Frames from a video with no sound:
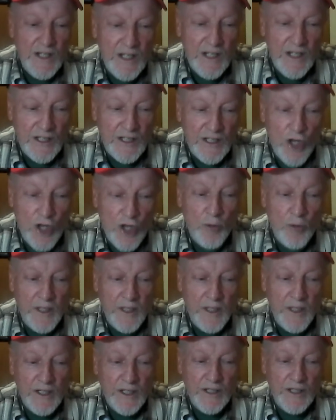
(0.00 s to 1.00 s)
uh, told
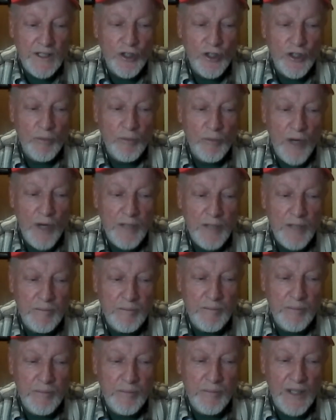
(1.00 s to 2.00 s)
me uh, you can bring
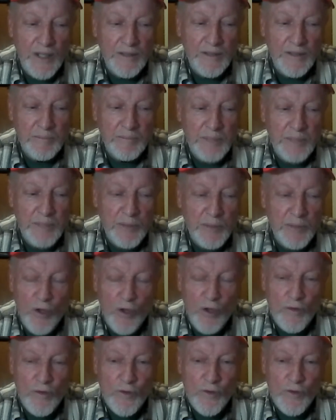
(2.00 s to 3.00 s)
them, bring people
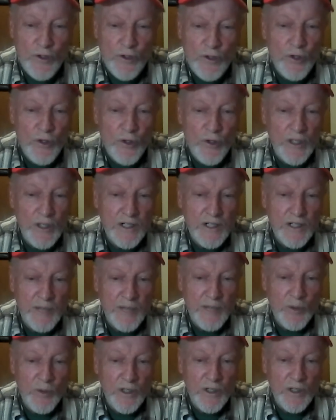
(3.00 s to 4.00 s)
over for a tour
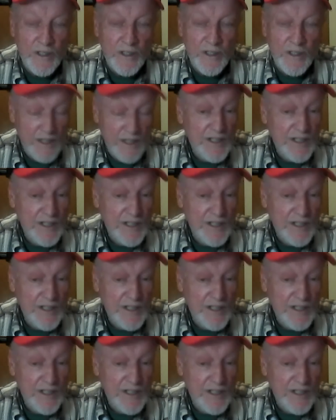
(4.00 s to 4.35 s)
anytime you want.